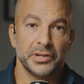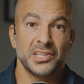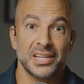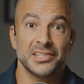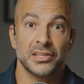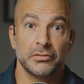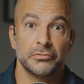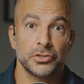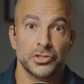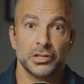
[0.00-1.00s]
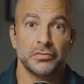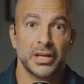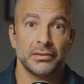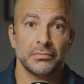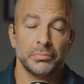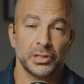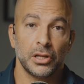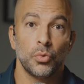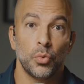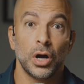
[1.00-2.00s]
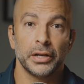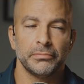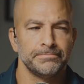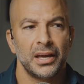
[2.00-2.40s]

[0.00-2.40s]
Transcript: sensitive version of that below one.